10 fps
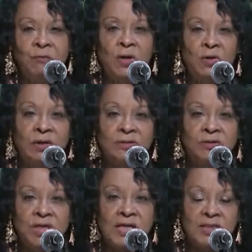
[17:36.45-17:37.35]
We're going
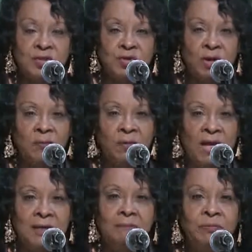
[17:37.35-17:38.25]
to take a short
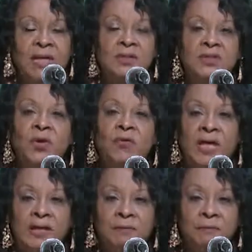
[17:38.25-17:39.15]
break so
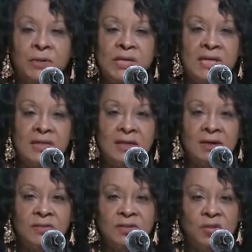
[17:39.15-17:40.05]
that we can get
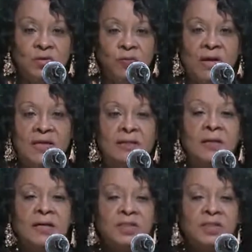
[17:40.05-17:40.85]
her situated.